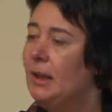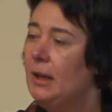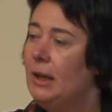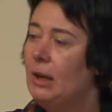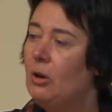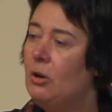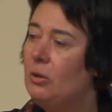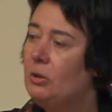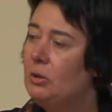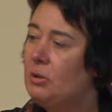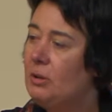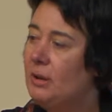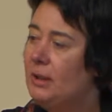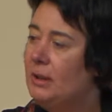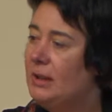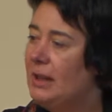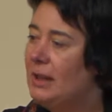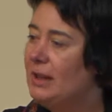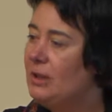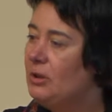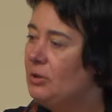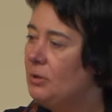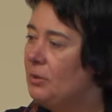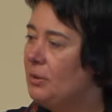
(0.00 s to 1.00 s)

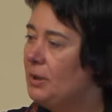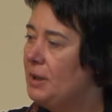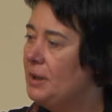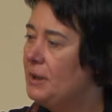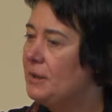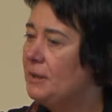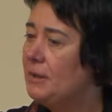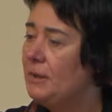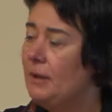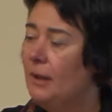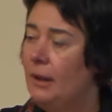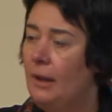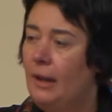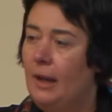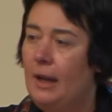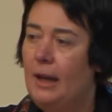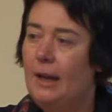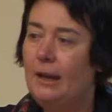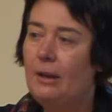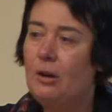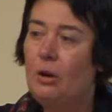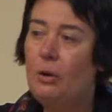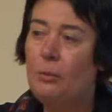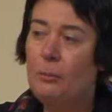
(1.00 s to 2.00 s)
contradictory
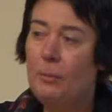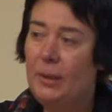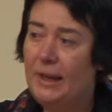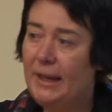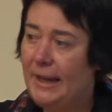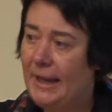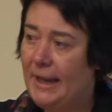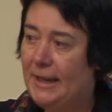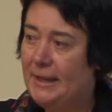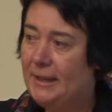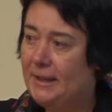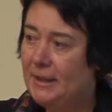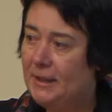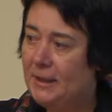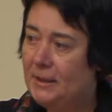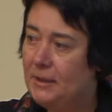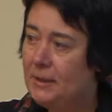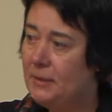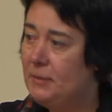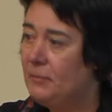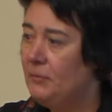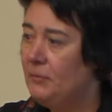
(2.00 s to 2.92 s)
and complicated.